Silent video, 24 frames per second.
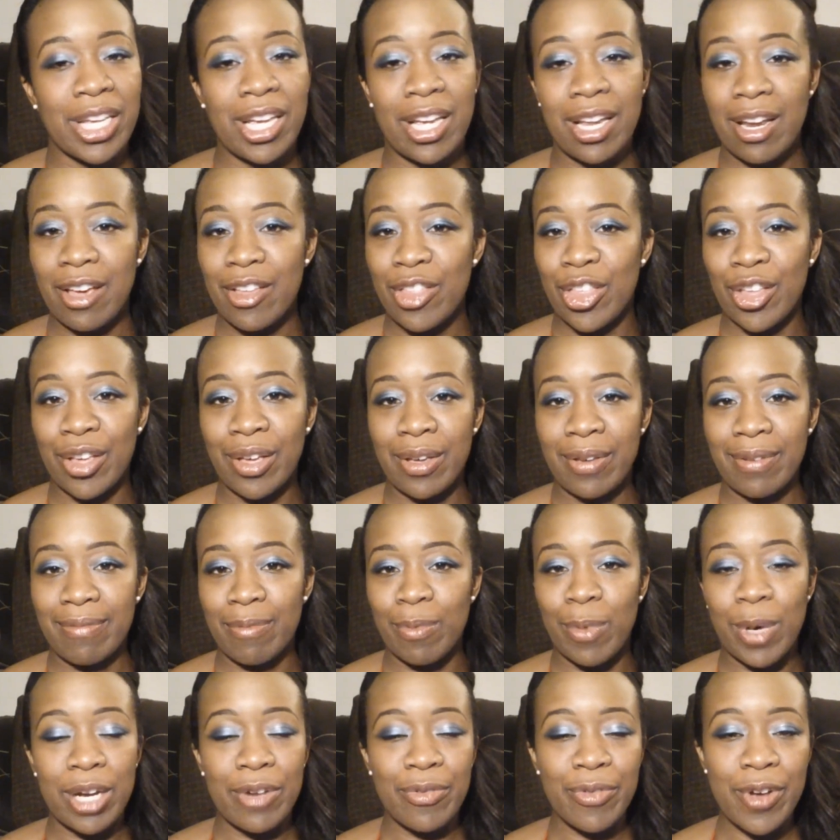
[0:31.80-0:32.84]
the
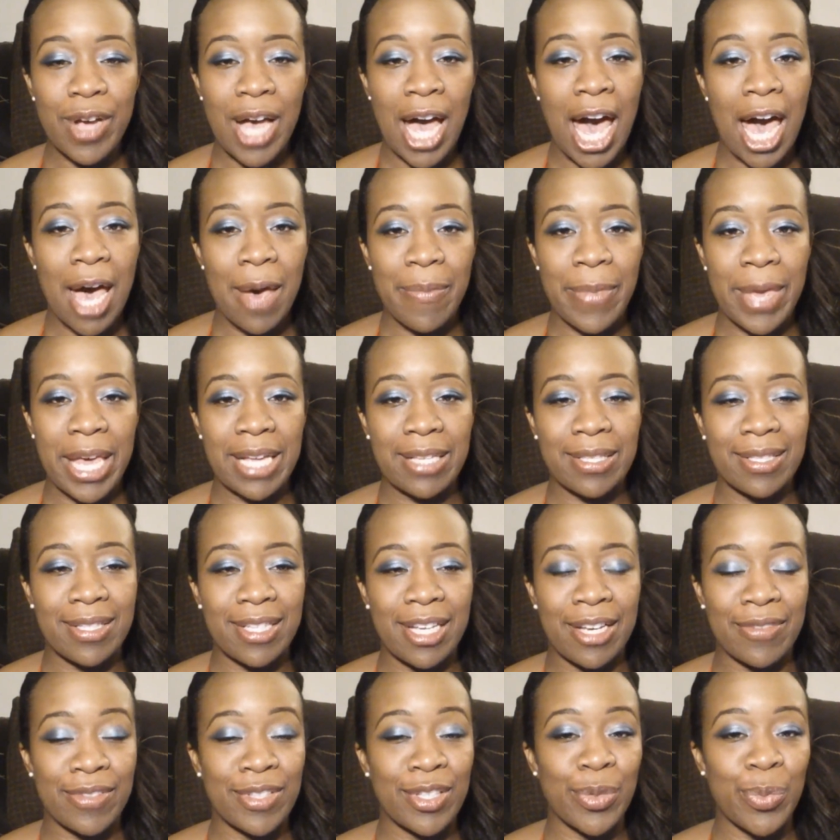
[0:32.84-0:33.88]
wonderful comments
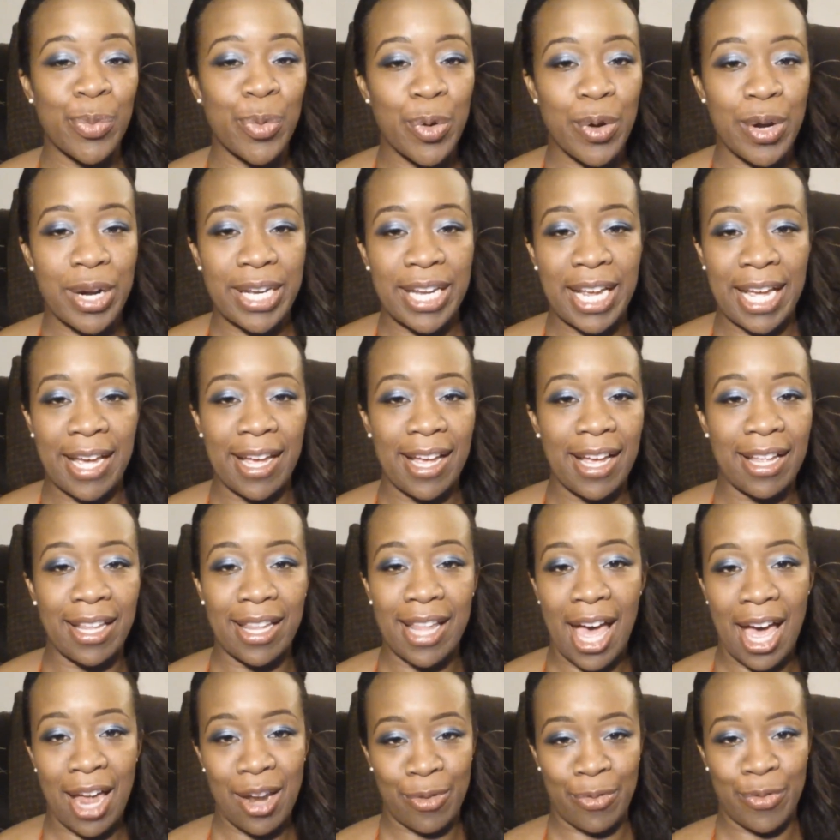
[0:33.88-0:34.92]
of support that a
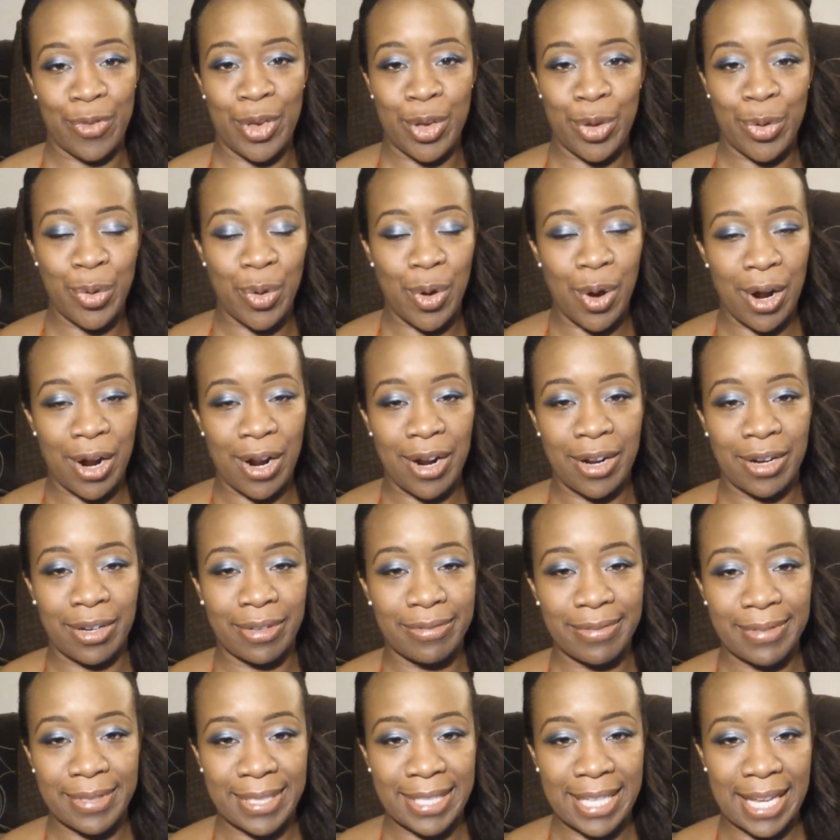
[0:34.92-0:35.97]
lot of you
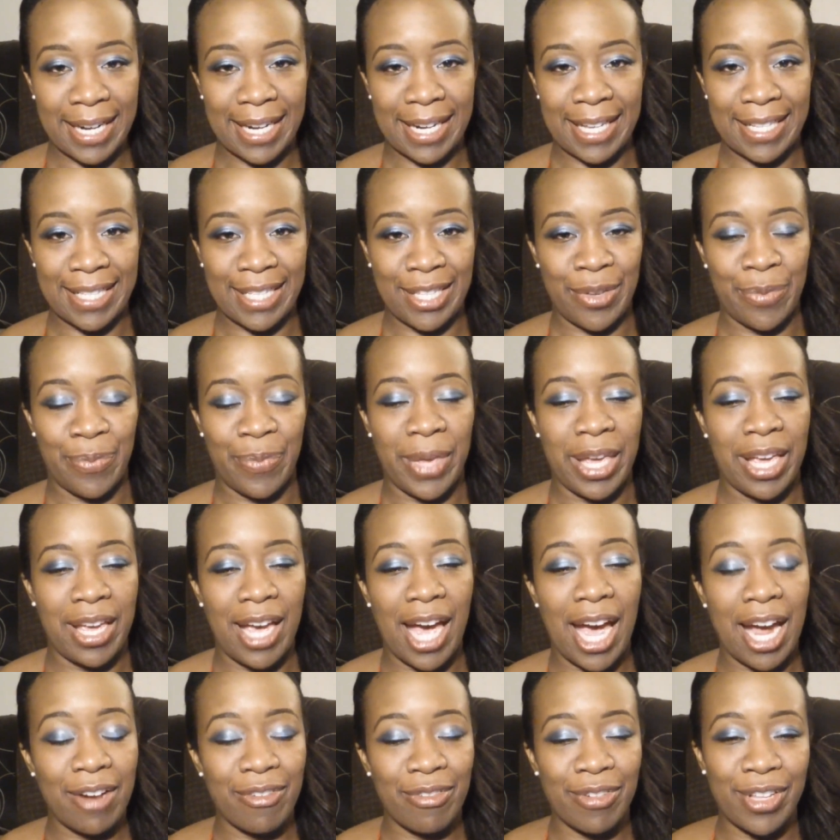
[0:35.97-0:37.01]
are sending to me.
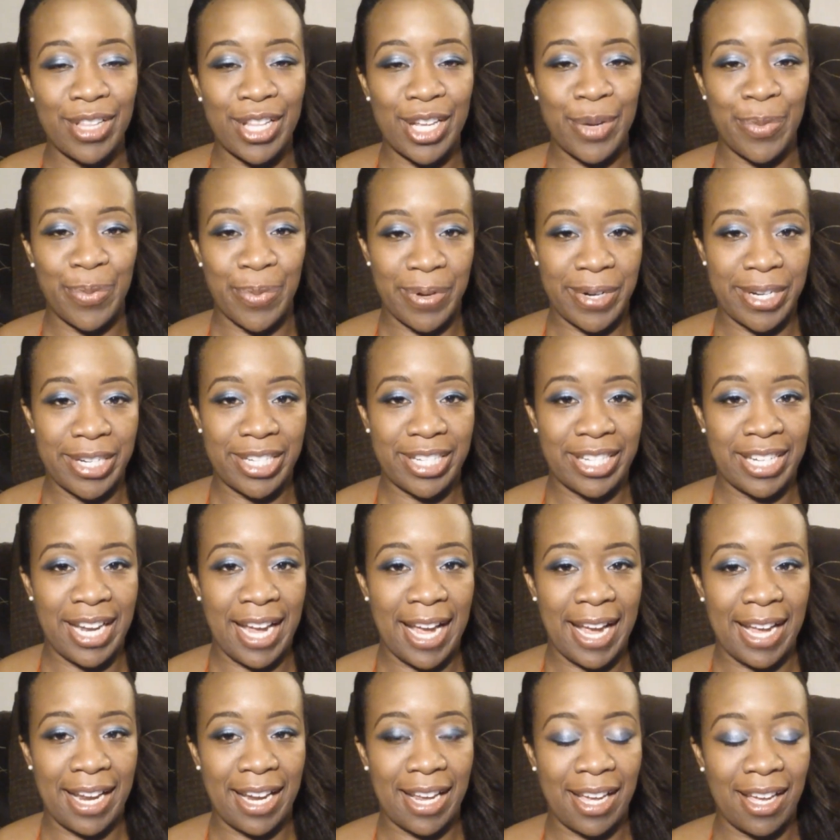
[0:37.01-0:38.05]
I really
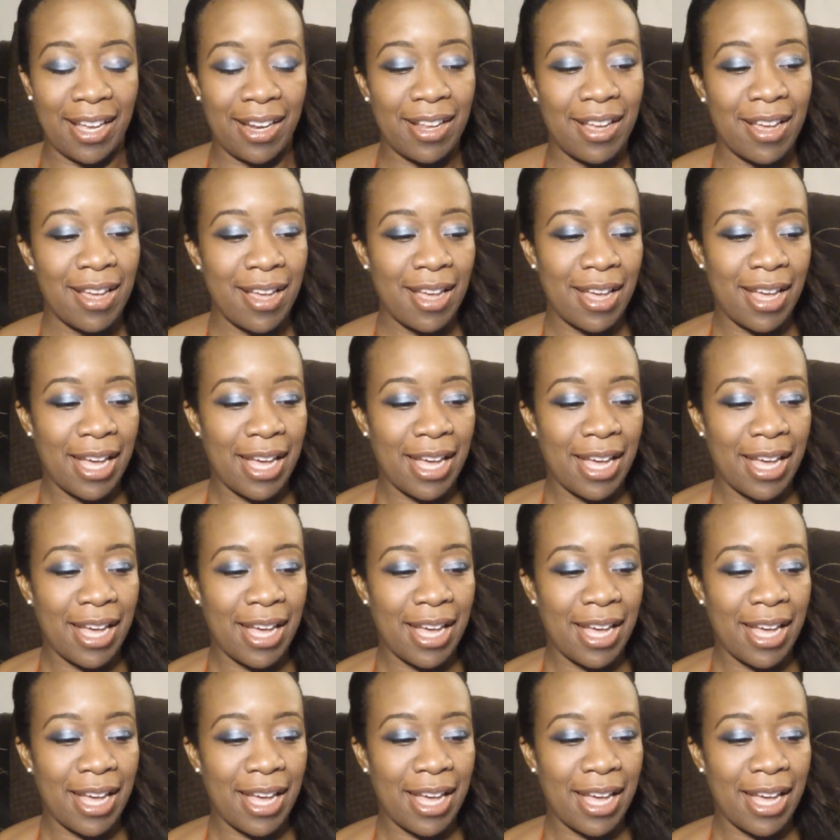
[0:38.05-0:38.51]
appreciate it.